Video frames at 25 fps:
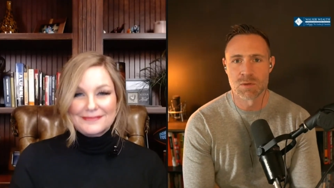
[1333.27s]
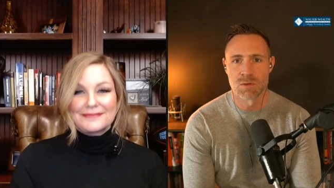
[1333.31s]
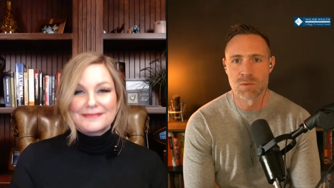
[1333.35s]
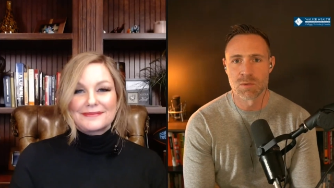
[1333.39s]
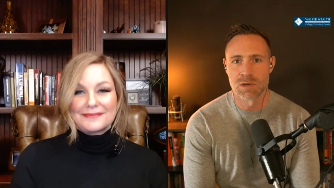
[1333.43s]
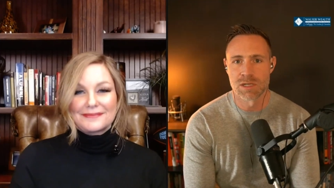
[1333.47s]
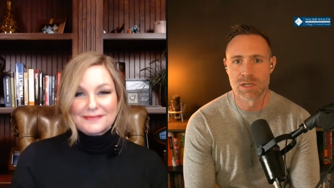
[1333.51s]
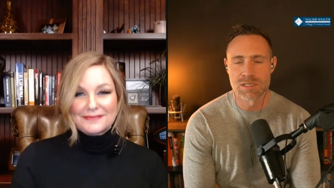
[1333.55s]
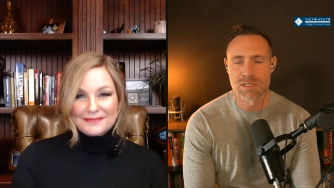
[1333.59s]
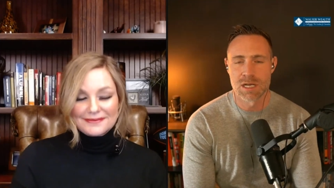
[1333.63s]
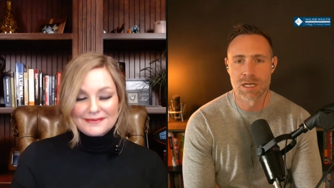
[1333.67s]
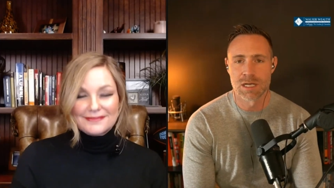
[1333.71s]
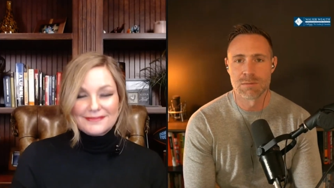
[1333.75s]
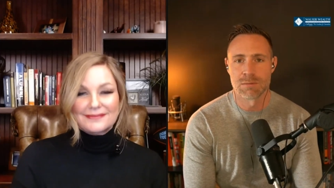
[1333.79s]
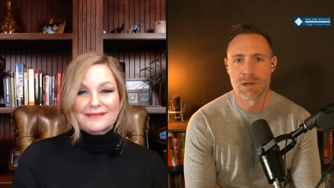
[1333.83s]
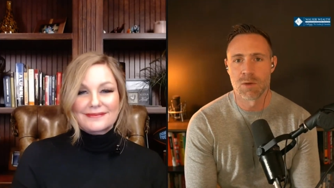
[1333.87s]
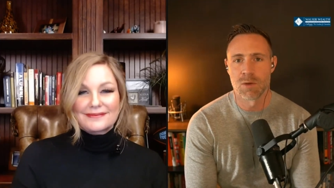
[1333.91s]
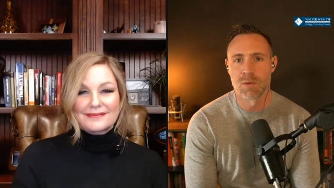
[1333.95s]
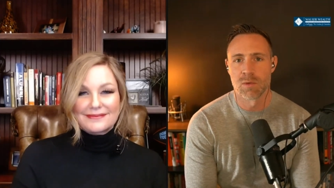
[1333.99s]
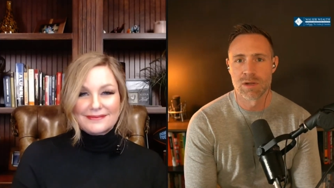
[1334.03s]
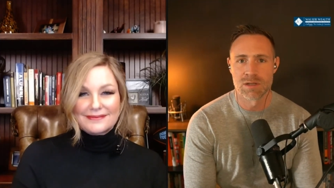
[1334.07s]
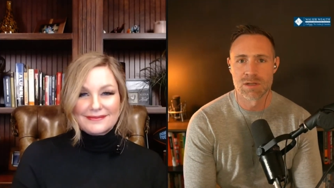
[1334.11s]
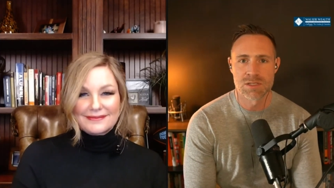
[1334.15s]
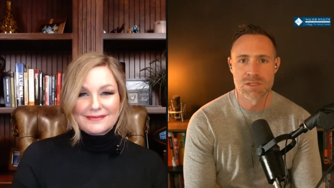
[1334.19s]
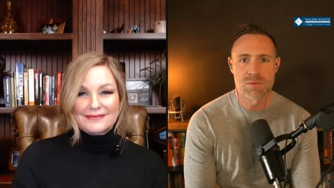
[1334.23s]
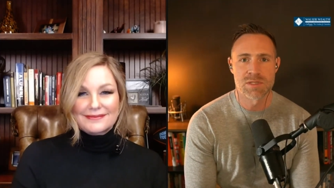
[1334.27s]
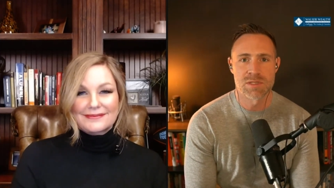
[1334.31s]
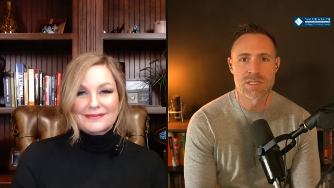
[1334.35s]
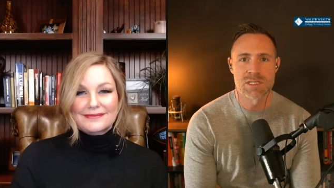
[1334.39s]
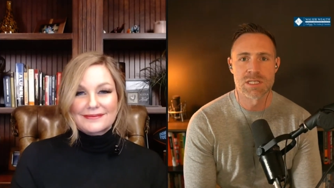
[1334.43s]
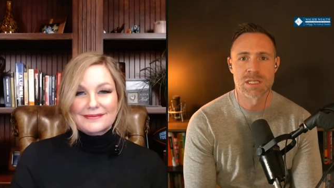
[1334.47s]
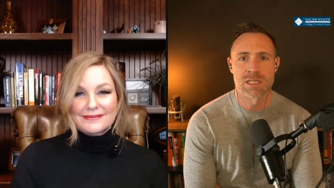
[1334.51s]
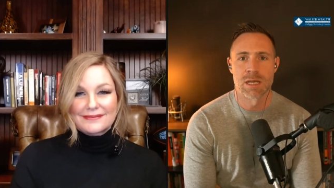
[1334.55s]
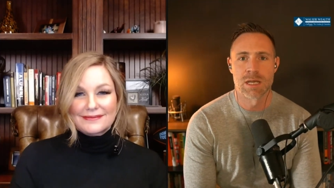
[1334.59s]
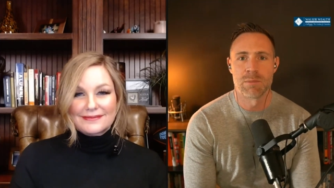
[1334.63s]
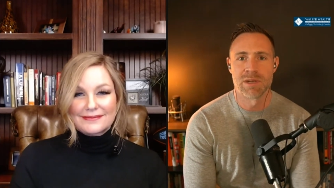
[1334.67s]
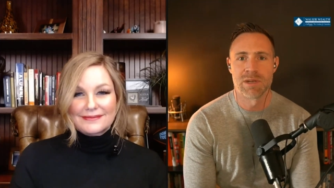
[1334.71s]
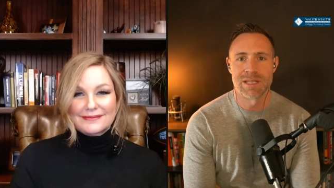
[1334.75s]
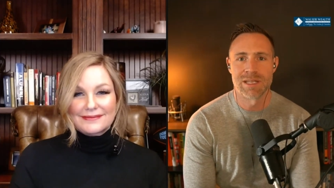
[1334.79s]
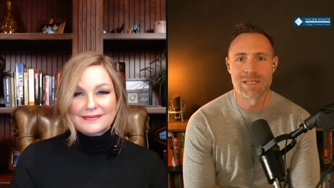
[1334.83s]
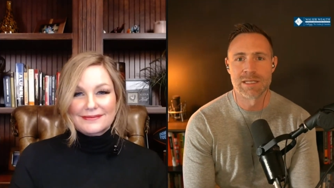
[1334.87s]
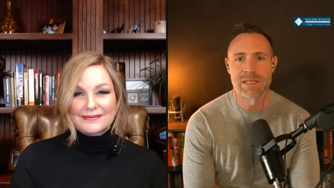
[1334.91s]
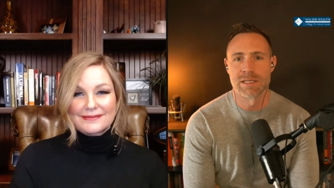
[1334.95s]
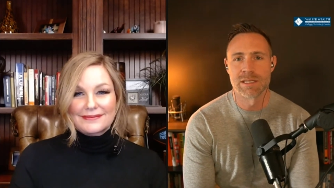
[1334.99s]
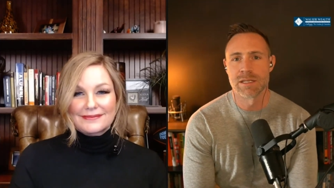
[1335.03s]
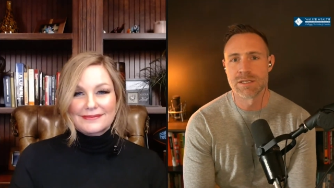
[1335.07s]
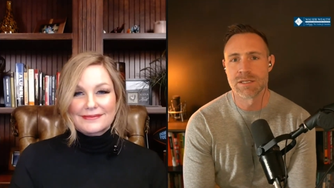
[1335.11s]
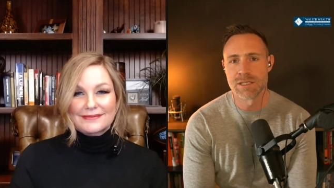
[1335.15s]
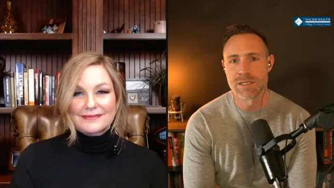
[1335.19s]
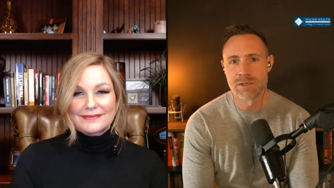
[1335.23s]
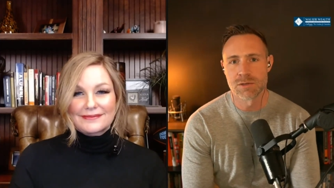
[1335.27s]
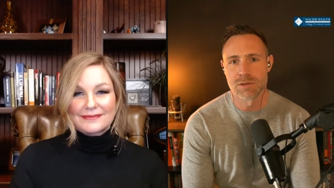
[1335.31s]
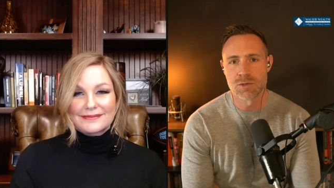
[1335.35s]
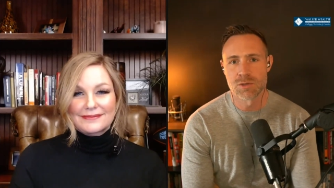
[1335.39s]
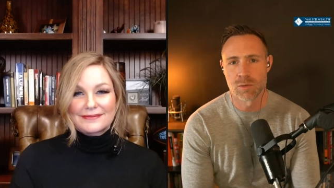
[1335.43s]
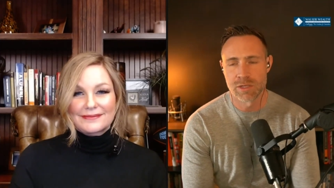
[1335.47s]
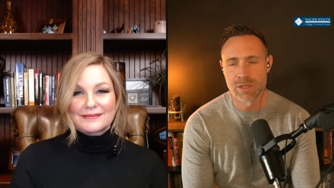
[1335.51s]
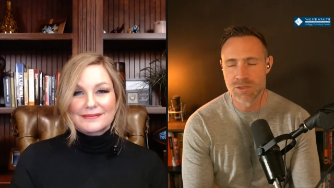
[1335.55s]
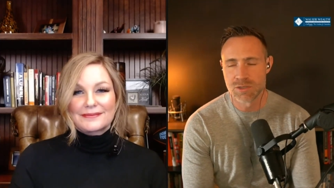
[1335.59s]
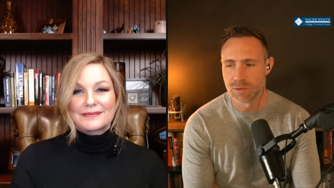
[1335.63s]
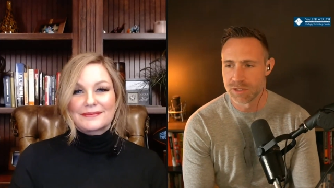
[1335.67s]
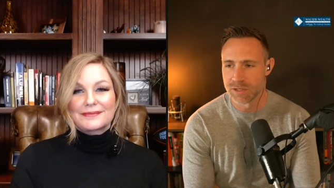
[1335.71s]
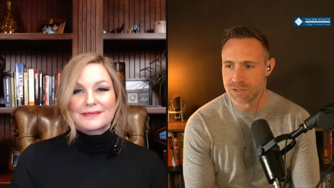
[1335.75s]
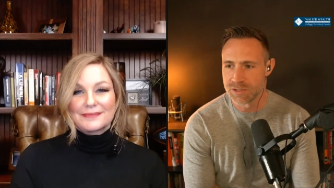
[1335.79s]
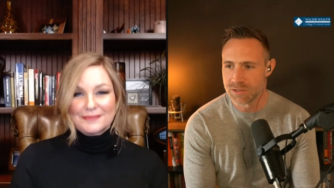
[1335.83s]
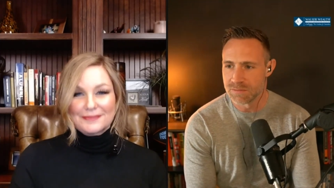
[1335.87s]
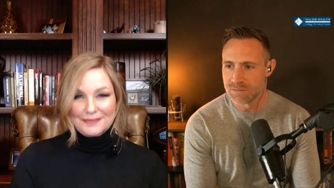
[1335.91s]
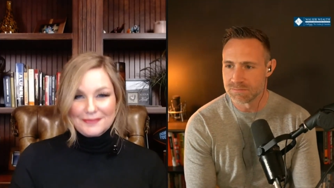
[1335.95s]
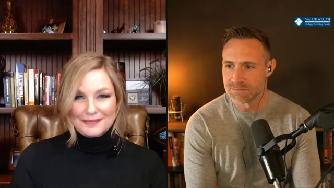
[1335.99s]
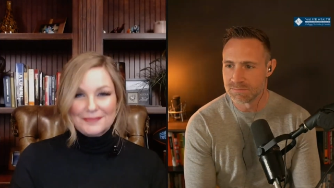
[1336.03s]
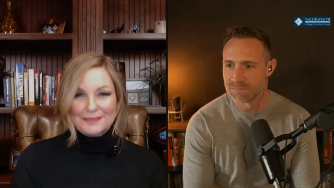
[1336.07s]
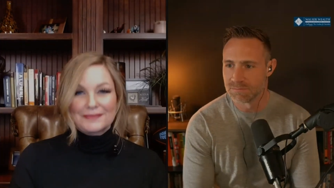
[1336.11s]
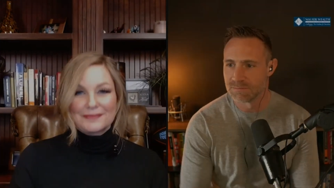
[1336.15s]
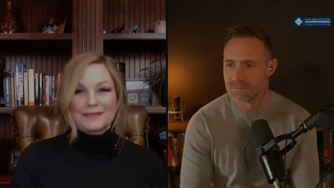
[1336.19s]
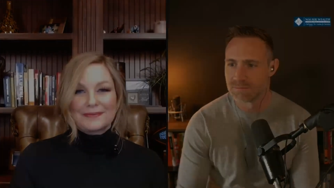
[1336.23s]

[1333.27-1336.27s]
Speaker 1: We're going to talk about what else we see coming in the year 2022.